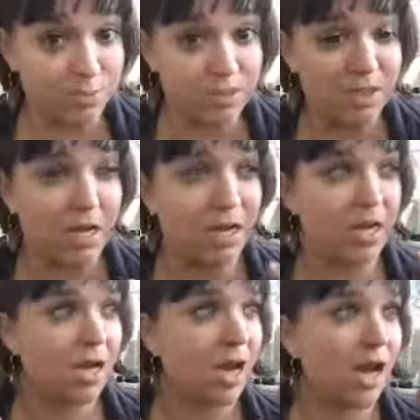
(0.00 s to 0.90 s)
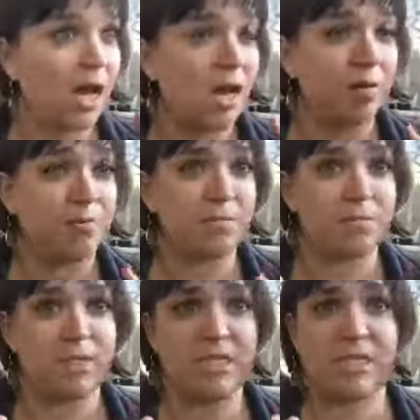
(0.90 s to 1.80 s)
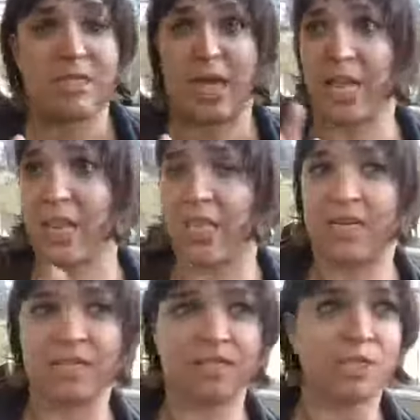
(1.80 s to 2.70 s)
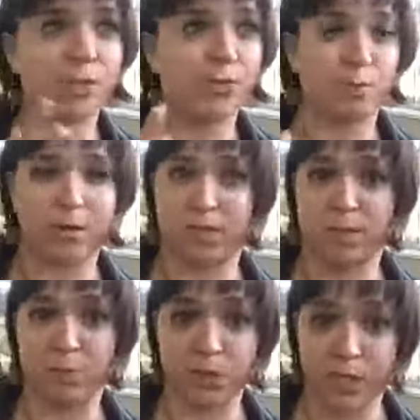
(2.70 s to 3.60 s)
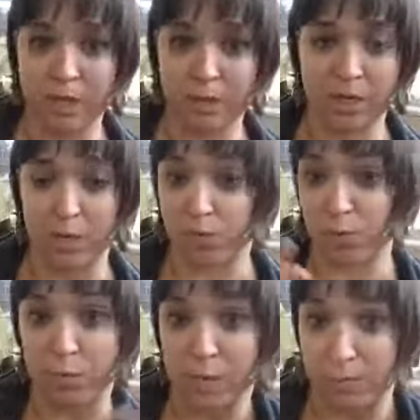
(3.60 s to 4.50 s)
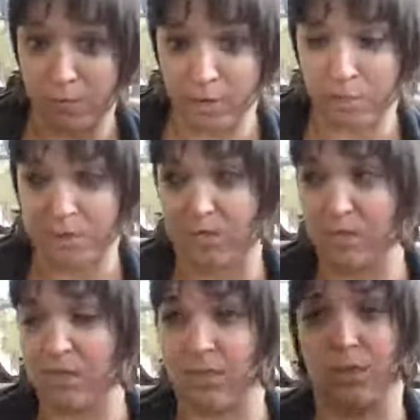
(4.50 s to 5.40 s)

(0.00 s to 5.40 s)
of tips, 10 things to do every month as a for bookkeeping for your business.